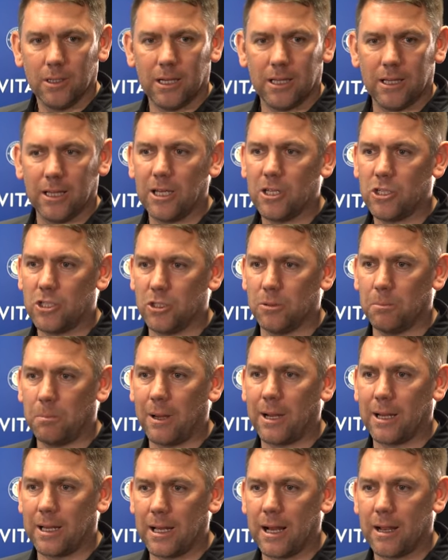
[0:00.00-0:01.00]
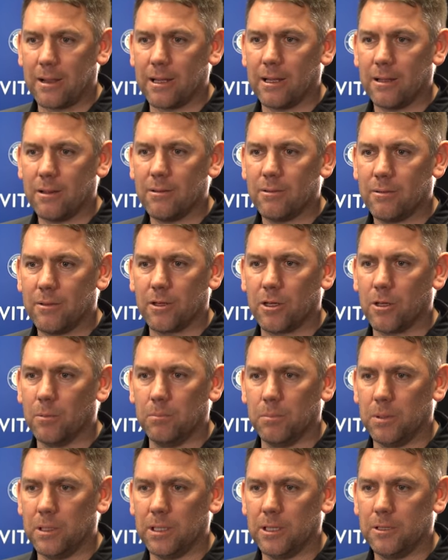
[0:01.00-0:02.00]
unless you're banged at it, there
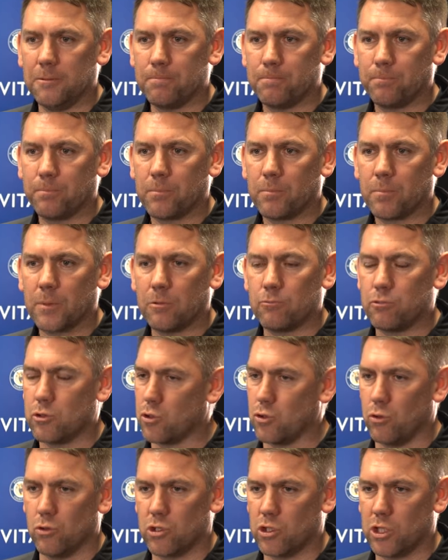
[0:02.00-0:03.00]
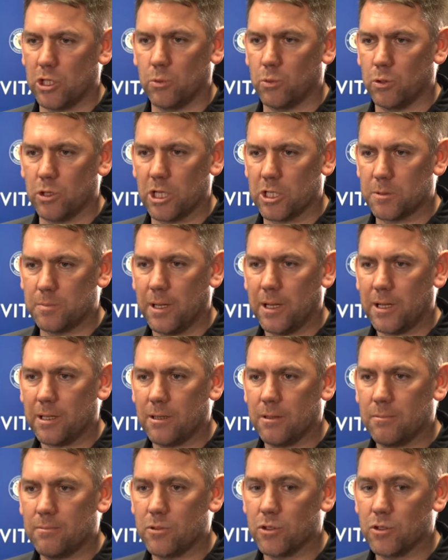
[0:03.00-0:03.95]
can be results that you wouldn't expect.